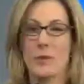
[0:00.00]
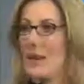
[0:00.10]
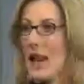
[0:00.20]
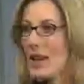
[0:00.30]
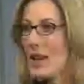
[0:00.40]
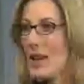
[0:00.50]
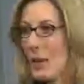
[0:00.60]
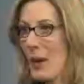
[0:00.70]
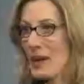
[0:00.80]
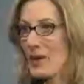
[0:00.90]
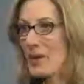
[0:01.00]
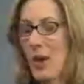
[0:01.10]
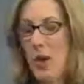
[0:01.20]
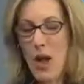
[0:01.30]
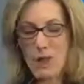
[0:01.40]
of spaghetti, right? And it's
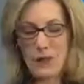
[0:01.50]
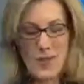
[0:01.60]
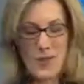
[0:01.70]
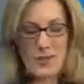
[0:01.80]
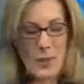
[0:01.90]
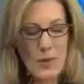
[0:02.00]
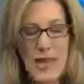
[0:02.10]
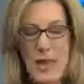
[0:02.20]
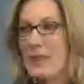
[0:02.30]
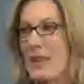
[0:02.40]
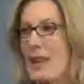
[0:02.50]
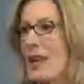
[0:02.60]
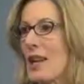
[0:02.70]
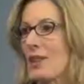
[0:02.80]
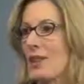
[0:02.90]
so tempting
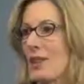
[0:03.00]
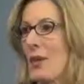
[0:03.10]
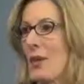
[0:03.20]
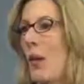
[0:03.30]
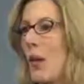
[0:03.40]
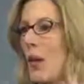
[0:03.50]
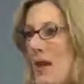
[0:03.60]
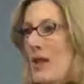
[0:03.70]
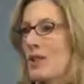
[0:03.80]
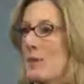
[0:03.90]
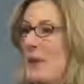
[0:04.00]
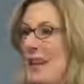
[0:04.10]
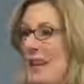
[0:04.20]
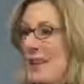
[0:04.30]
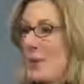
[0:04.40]
just to throw that whole bowl of
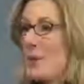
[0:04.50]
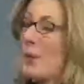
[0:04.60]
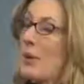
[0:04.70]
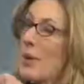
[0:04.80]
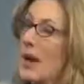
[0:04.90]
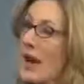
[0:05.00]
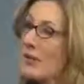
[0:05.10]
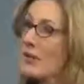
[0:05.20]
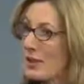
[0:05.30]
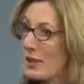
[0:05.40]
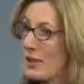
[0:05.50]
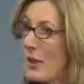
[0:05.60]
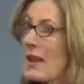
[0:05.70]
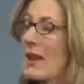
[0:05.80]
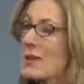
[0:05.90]
spaghetti at you. But what you have to
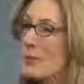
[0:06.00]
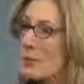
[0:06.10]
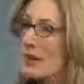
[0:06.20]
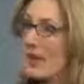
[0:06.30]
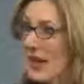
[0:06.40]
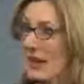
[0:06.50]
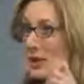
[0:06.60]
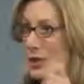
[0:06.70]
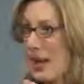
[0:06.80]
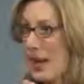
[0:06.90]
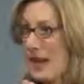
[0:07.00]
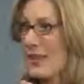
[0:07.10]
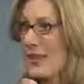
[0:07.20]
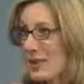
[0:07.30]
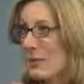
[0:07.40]
do is pull out that
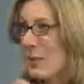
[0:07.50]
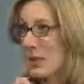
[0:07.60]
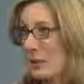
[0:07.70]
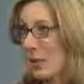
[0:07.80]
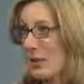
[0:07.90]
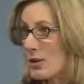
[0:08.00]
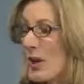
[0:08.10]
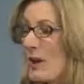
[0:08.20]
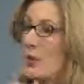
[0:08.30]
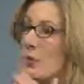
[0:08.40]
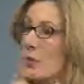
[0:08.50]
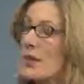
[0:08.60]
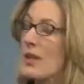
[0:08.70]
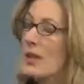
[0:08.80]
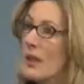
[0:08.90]
strand that's most important. So you have to
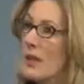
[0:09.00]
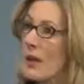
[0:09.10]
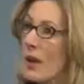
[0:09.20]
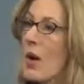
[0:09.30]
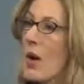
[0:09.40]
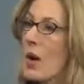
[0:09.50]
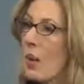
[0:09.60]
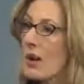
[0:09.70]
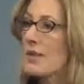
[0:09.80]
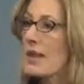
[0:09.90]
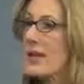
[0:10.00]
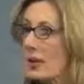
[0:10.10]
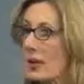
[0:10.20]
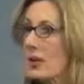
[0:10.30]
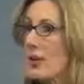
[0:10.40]
really think about what is the
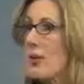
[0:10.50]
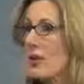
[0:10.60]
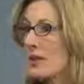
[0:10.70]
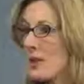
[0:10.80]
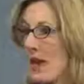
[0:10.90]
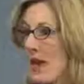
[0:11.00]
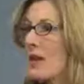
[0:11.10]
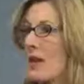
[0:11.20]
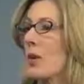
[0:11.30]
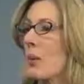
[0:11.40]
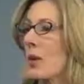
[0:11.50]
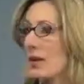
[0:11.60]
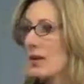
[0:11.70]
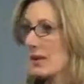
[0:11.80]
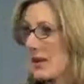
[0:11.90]
issue, what's the behavior,
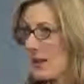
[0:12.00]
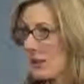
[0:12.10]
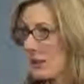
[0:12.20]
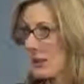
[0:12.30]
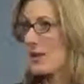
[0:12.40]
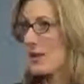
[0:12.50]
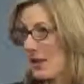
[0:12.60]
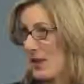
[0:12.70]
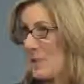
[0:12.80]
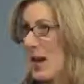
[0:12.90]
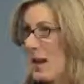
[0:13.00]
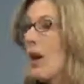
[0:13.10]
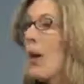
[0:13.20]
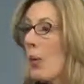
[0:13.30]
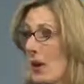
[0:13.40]
what is the purpose of the feedback,
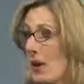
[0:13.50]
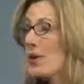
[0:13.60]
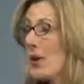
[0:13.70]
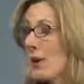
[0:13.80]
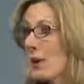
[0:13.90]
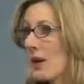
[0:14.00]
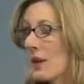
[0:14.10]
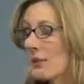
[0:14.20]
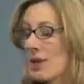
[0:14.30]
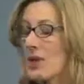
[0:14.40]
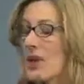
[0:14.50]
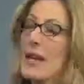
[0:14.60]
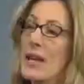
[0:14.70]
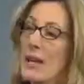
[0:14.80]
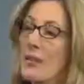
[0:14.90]
what are you trying to accomplish.
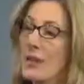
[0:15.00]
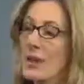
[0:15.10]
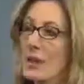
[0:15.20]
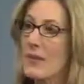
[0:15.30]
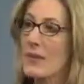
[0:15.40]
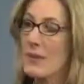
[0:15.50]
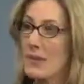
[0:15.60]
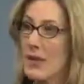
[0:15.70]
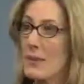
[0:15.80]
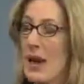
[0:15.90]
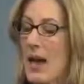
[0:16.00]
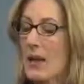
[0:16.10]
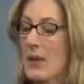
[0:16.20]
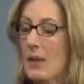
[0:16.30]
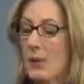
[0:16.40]
If you're giving
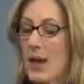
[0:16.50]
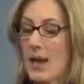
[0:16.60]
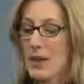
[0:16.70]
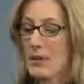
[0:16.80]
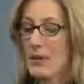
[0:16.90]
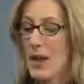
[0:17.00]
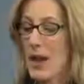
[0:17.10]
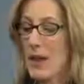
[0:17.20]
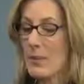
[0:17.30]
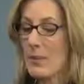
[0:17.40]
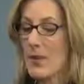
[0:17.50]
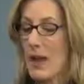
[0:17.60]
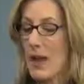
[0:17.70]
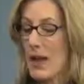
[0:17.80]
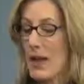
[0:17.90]
feedback around
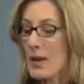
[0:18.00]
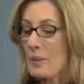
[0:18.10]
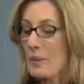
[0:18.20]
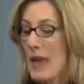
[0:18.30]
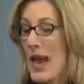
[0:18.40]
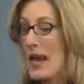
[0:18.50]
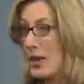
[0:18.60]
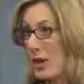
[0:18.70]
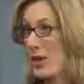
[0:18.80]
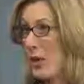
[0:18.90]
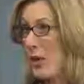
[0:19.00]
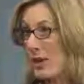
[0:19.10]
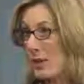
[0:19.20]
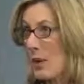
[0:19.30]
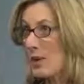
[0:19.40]
anger
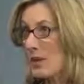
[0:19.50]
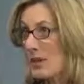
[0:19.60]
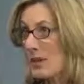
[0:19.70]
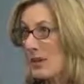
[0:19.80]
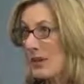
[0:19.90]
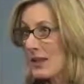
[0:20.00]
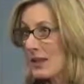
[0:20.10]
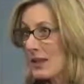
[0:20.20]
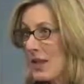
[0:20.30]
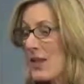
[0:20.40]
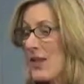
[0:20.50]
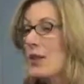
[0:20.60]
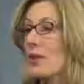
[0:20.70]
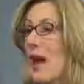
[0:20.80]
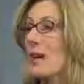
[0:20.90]
or emotion,
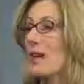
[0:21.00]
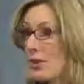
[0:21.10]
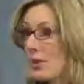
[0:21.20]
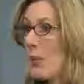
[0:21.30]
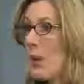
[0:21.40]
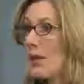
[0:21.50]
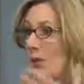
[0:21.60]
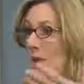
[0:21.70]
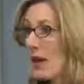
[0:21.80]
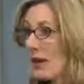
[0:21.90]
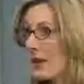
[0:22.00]
then you're not going to do it well. So you've got to...